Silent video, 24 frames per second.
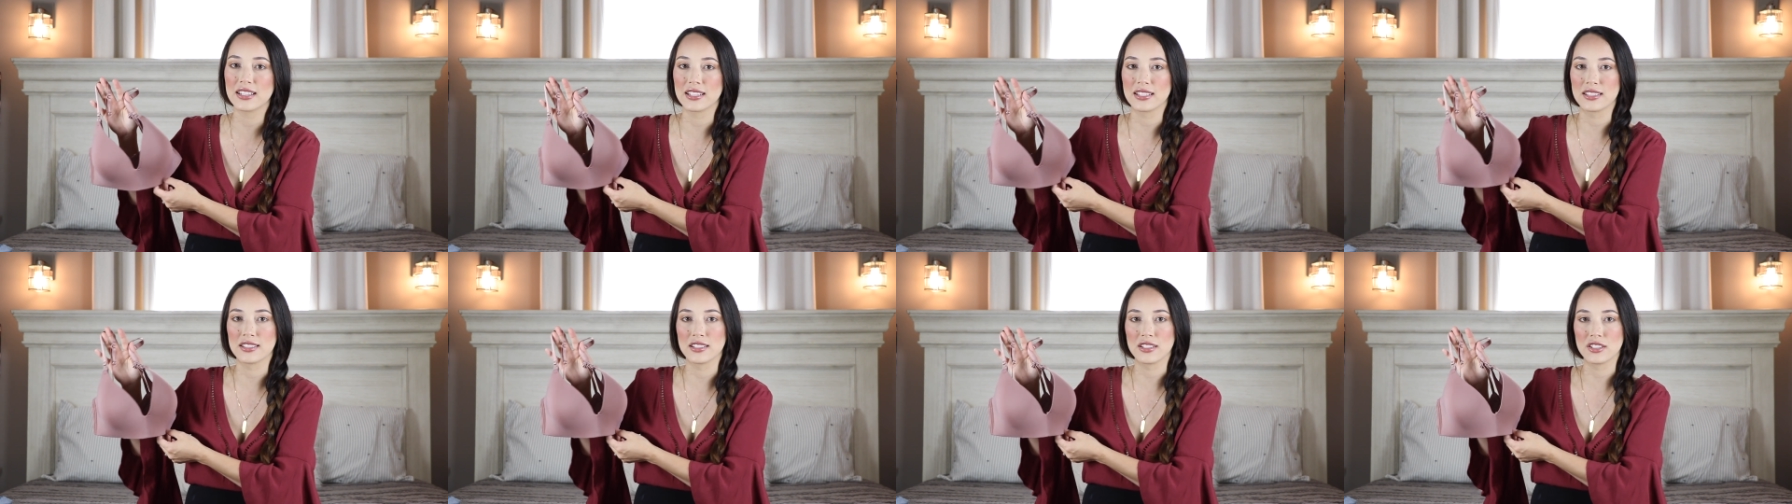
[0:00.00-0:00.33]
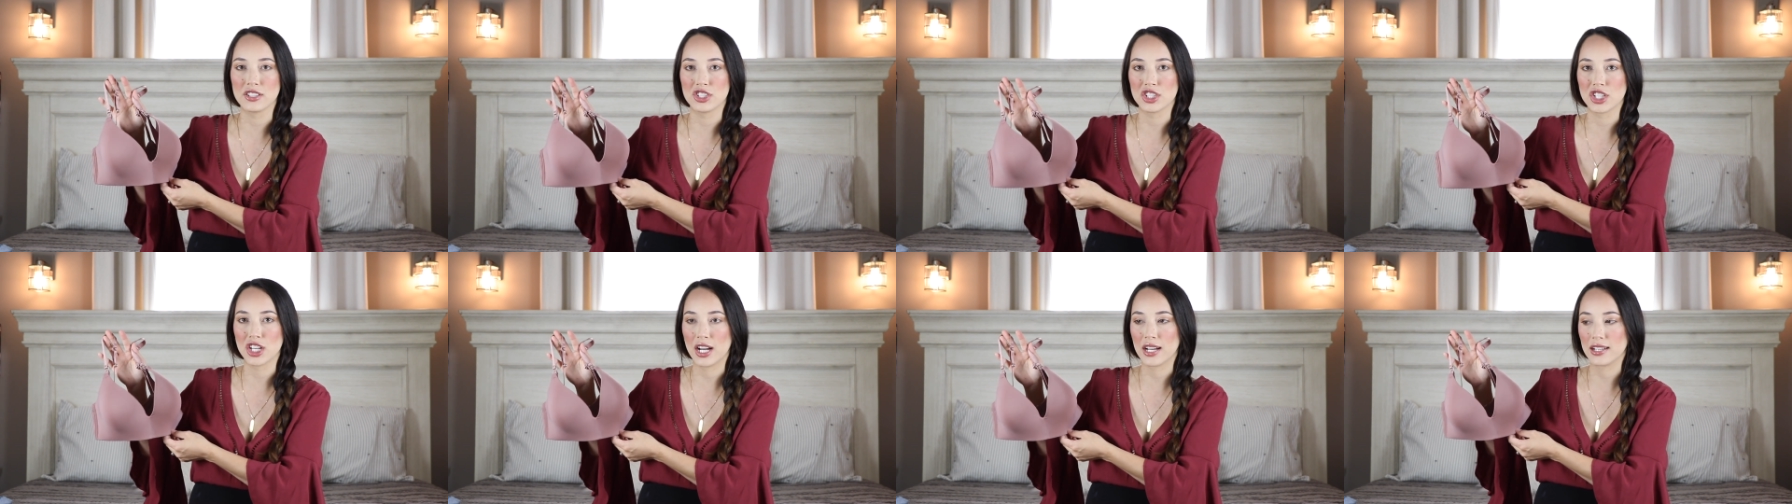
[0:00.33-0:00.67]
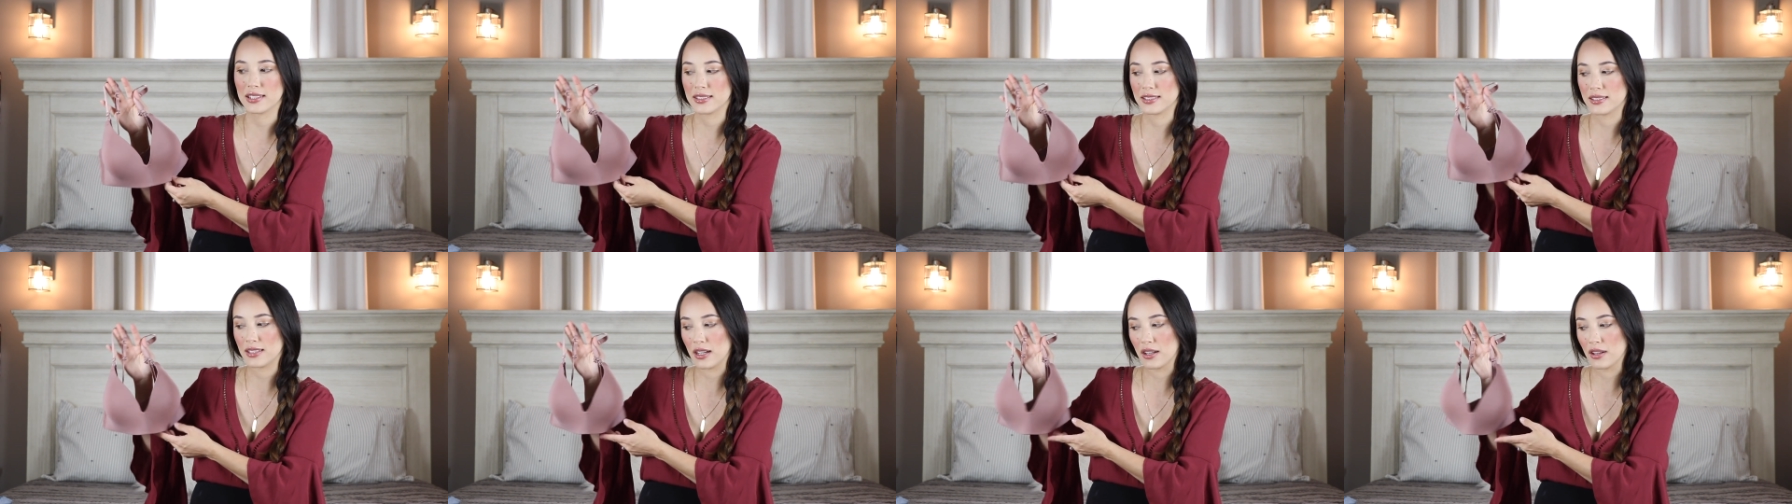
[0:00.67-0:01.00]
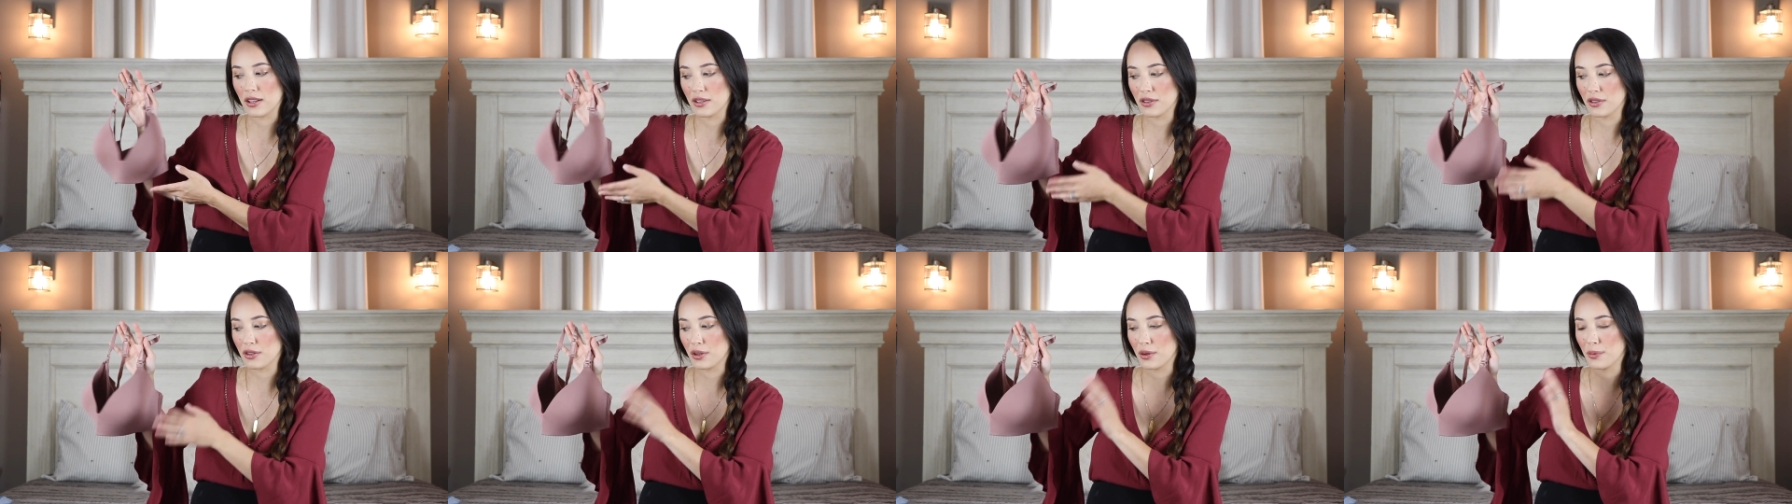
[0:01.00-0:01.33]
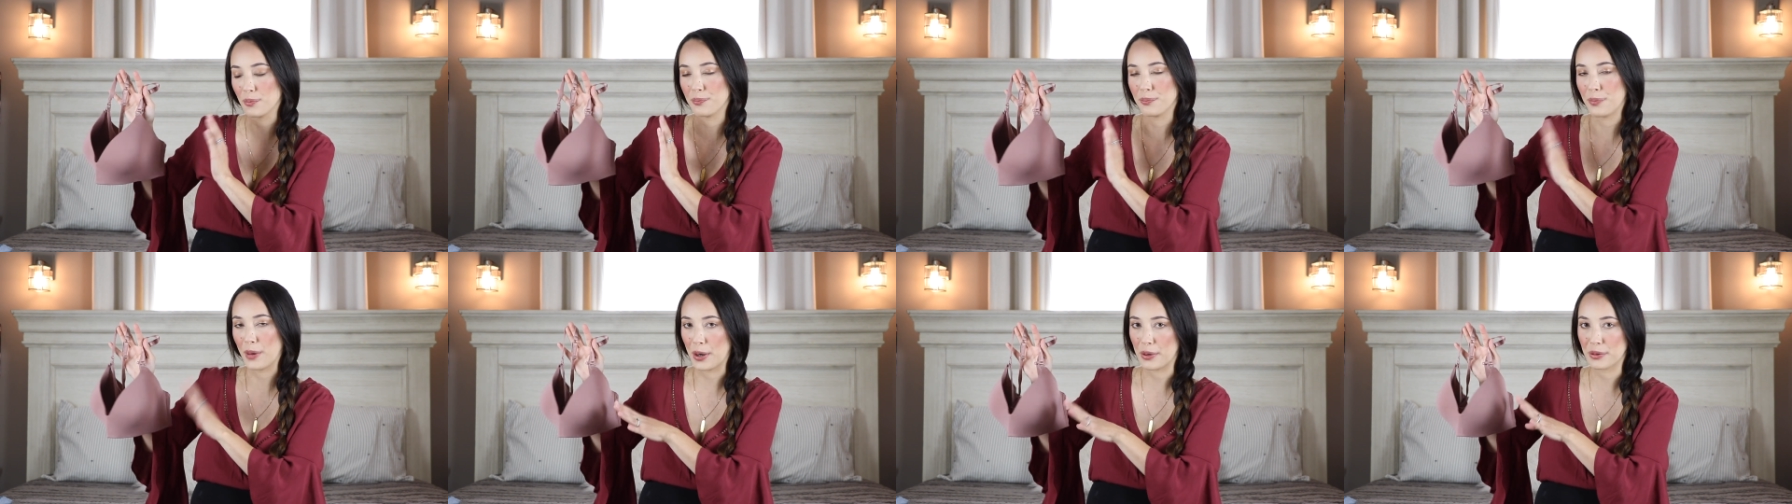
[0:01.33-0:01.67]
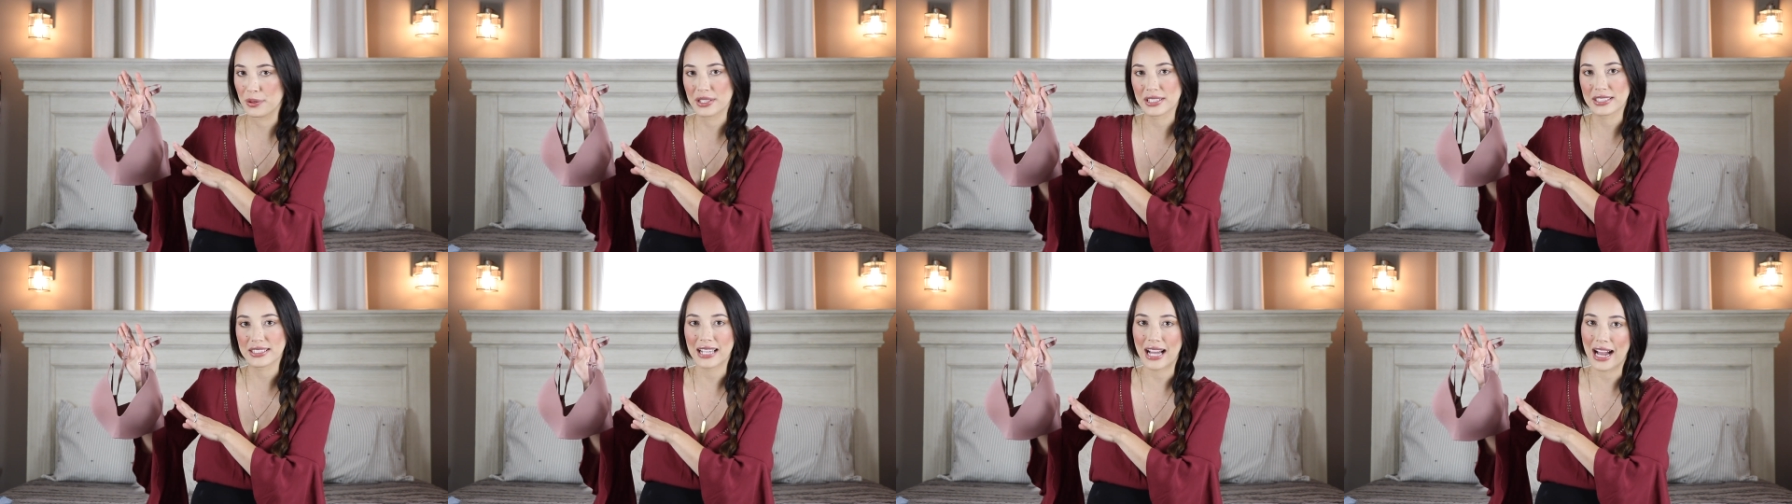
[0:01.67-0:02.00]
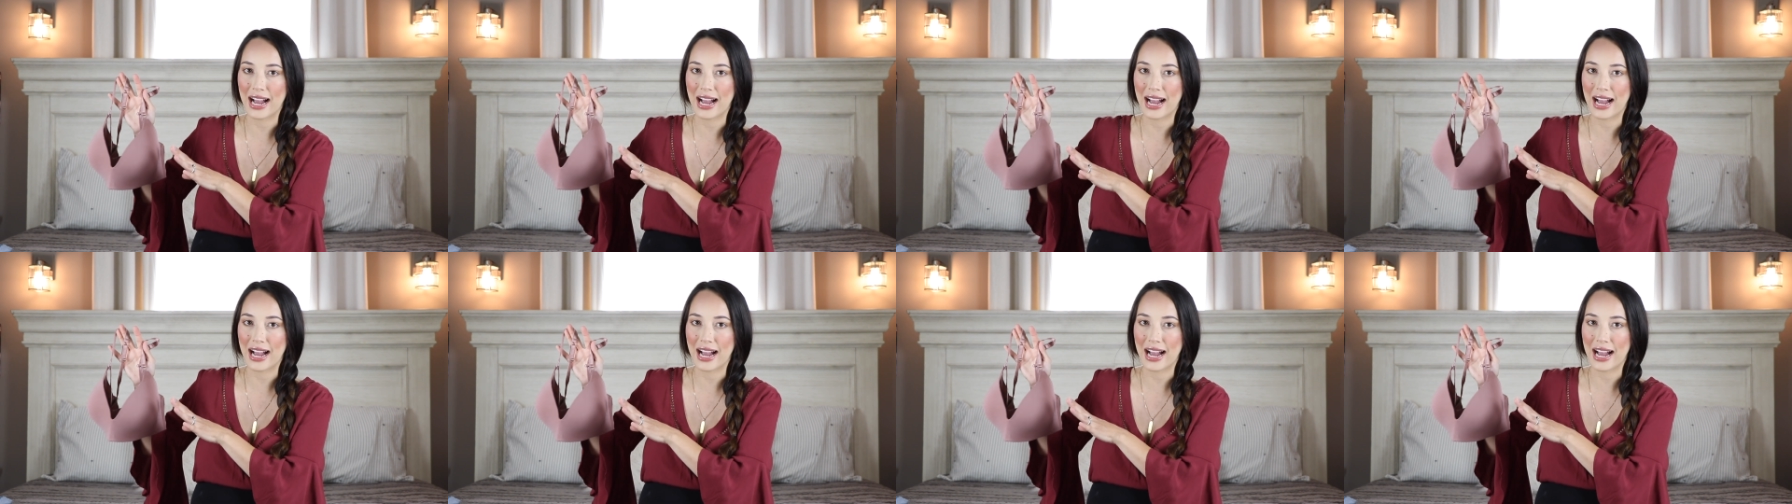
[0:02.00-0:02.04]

This is just a little bonus